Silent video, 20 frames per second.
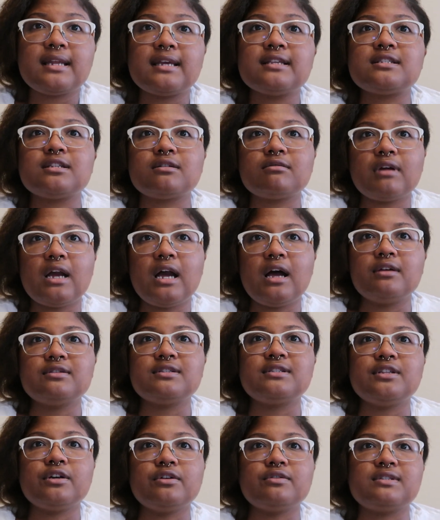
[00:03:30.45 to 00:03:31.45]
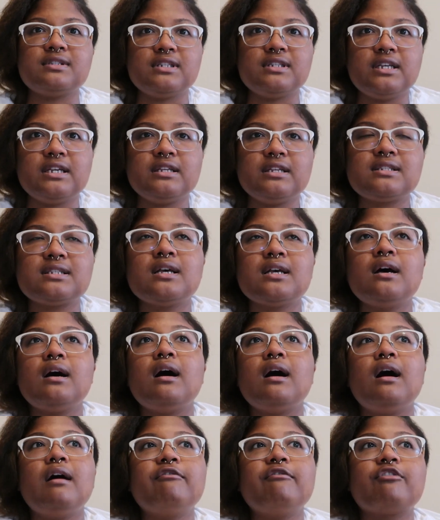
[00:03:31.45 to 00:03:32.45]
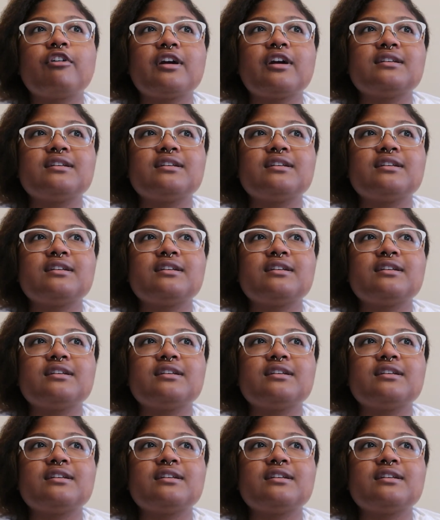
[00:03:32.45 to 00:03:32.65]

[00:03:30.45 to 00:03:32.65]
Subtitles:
it surrounds those needs. For